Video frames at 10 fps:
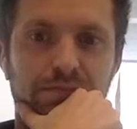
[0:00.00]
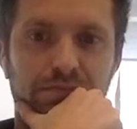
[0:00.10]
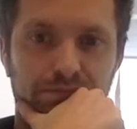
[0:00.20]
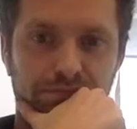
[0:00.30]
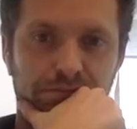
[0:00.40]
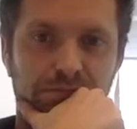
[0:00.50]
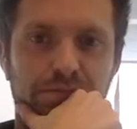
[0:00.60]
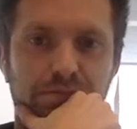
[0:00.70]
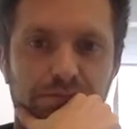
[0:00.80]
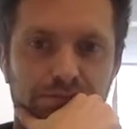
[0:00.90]

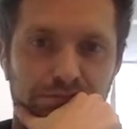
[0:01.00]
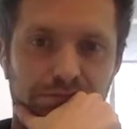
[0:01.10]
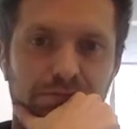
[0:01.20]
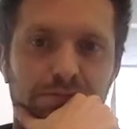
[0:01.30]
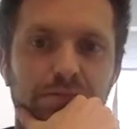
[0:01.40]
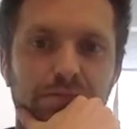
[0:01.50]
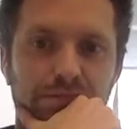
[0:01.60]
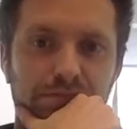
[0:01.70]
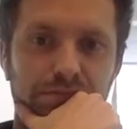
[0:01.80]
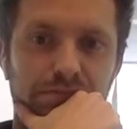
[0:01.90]

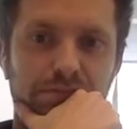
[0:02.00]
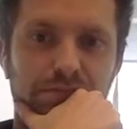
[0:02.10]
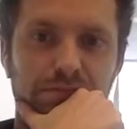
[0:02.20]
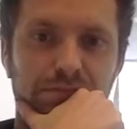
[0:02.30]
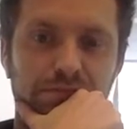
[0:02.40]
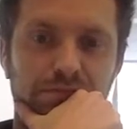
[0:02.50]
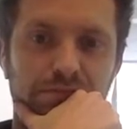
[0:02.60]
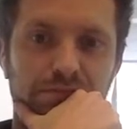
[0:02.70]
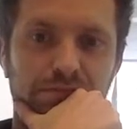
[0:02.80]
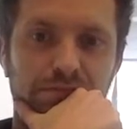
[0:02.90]

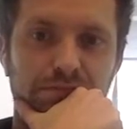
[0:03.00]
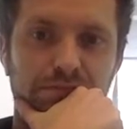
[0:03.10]
(not speaking)